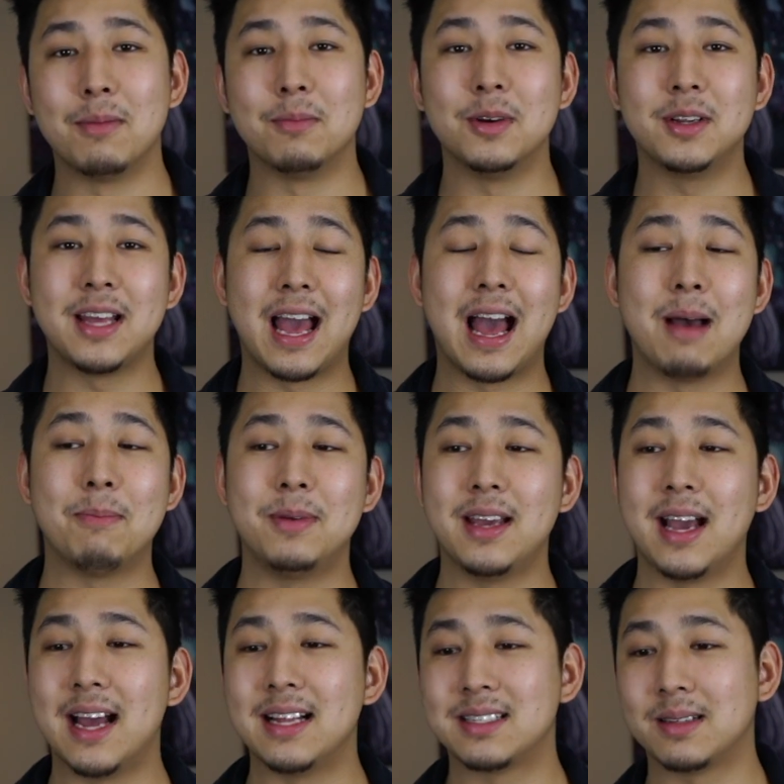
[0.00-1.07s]
I'm really
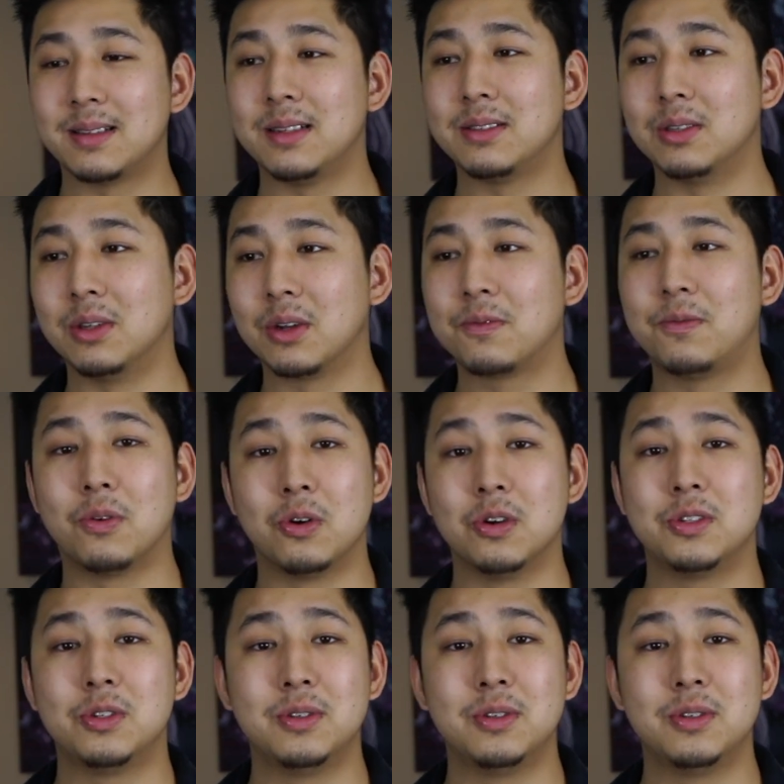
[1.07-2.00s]
happy I had something to look forward